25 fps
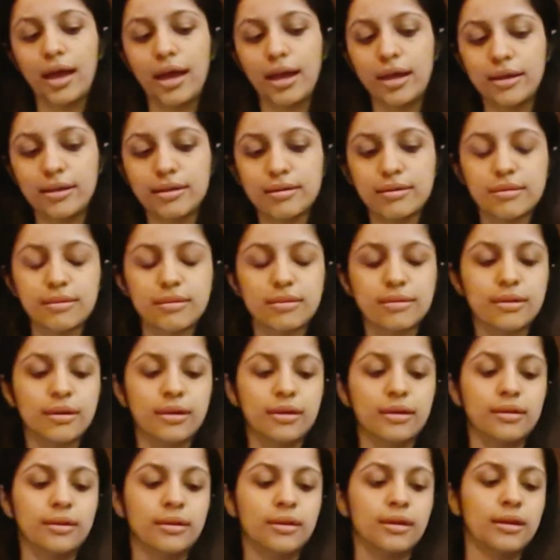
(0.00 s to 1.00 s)
and
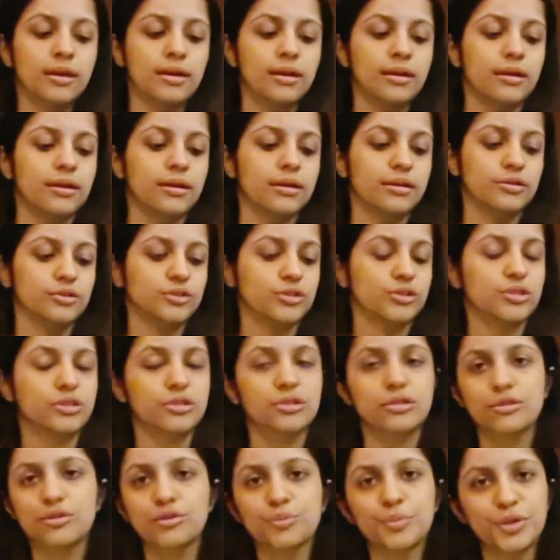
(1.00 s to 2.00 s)

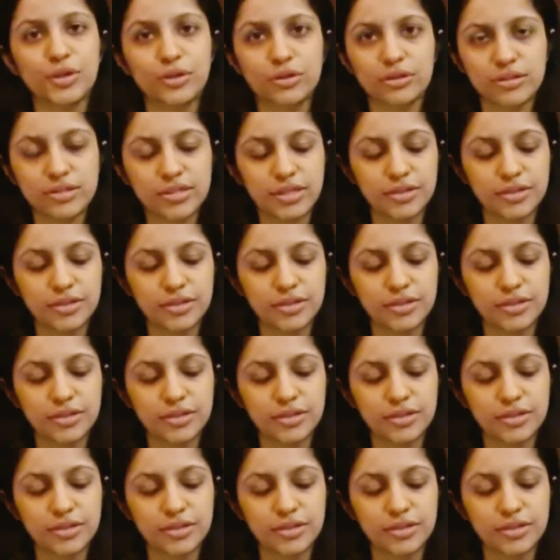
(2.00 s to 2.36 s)
just to be on the